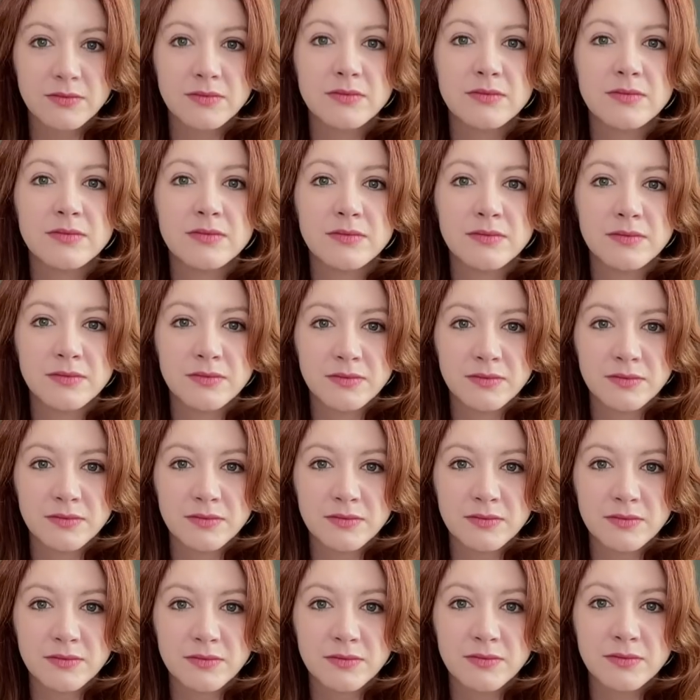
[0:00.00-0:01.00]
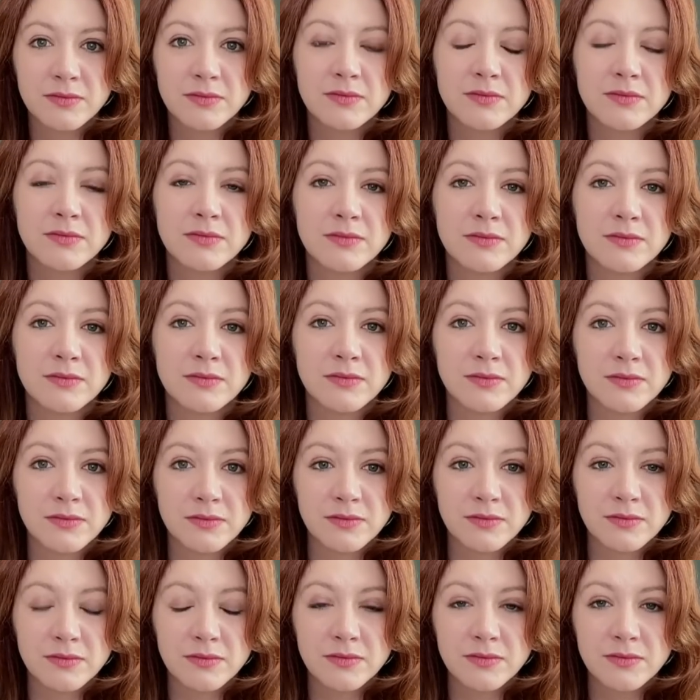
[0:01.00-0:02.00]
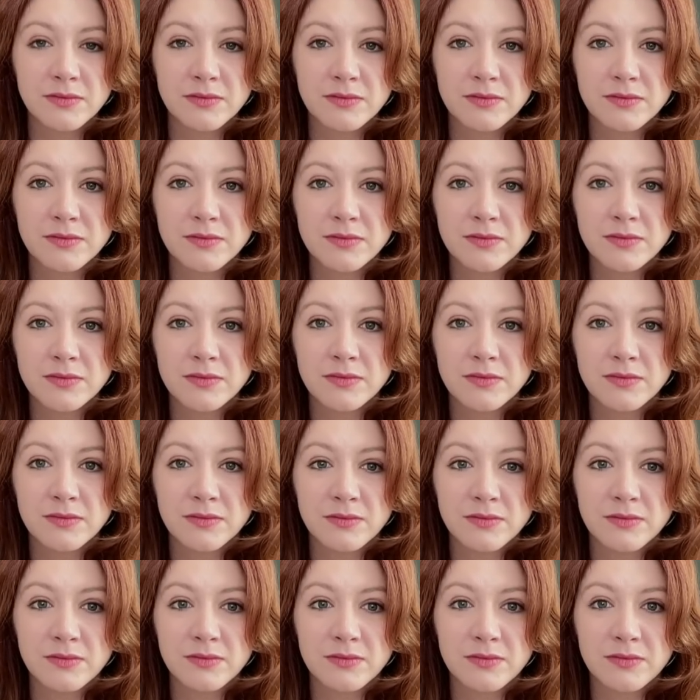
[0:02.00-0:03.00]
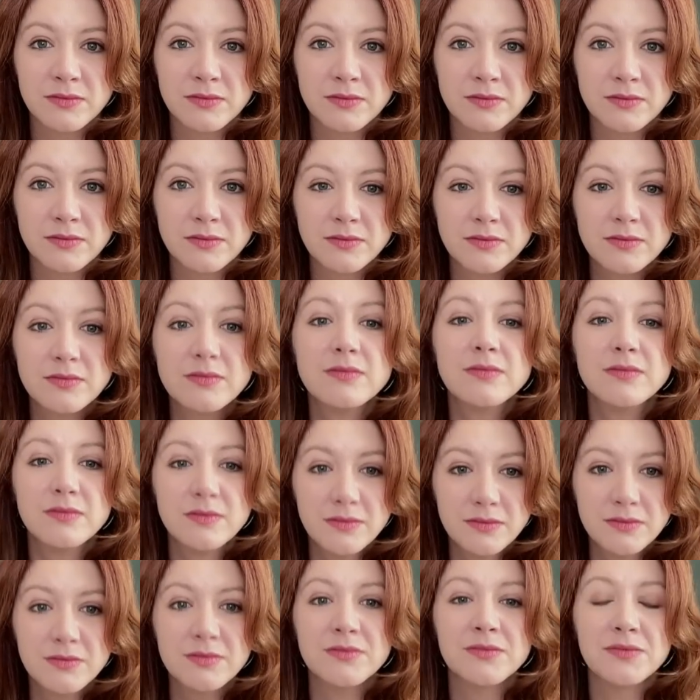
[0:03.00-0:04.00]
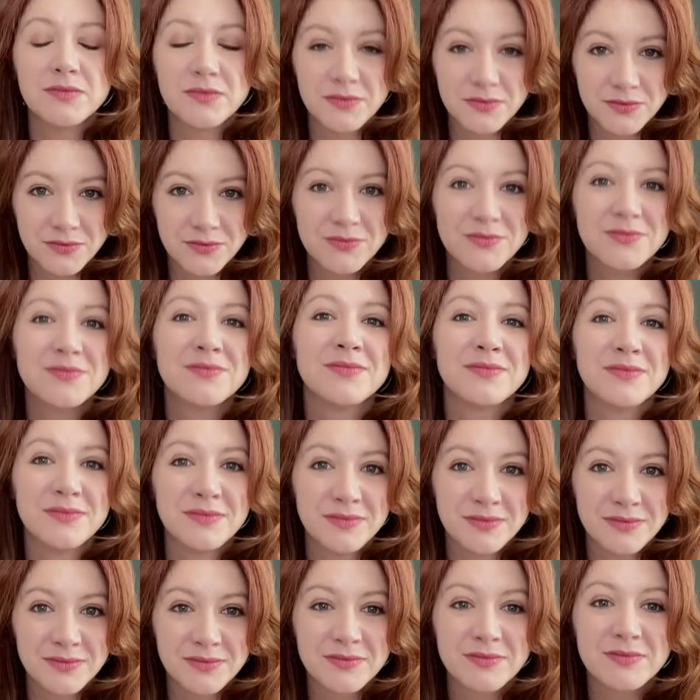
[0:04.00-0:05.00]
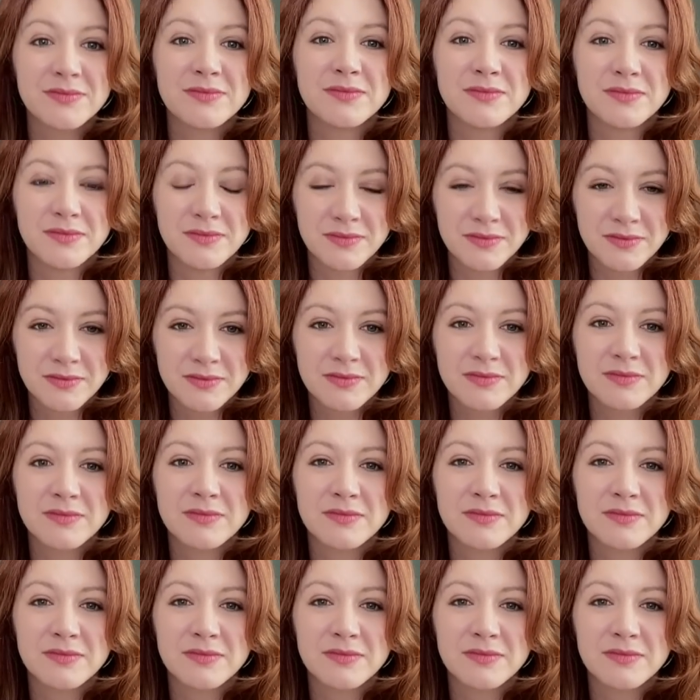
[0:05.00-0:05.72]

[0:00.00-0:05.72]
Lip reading: (silent)